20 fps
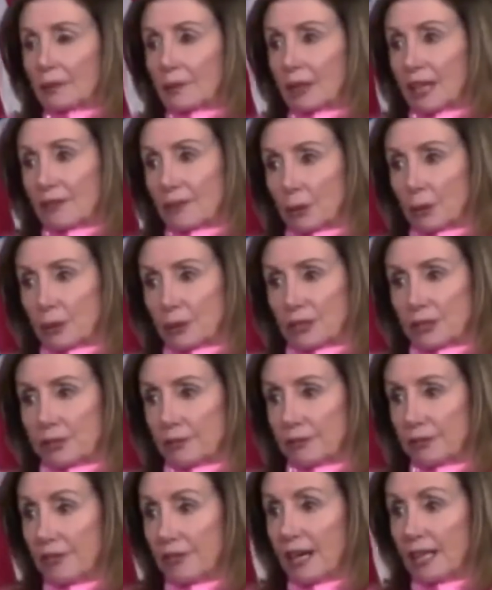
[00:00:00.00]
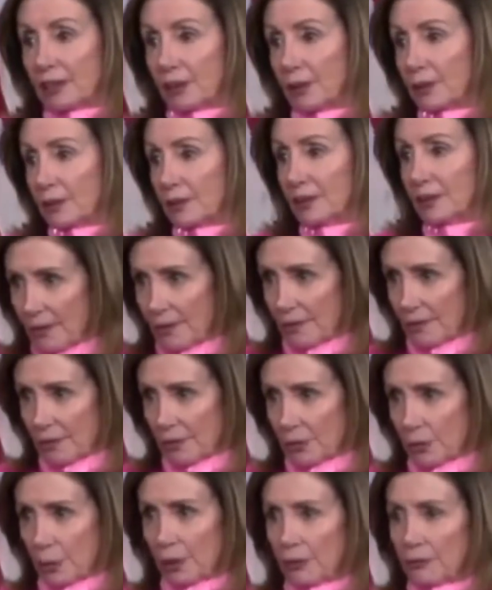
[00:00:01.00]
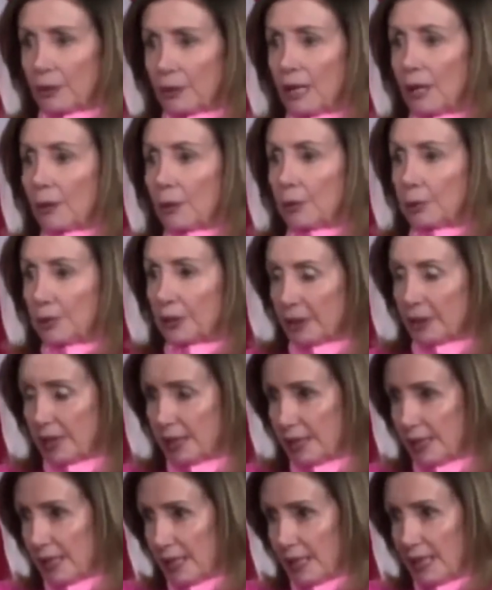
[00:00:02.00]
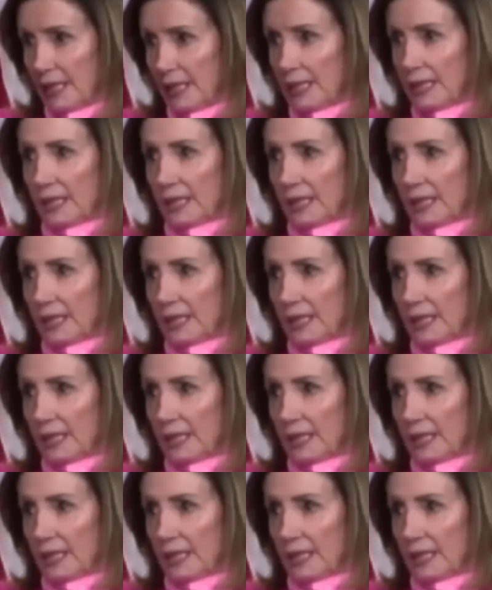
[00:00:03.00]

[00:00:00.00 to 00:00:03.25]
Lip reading: whatever was to follow, 24-hour period.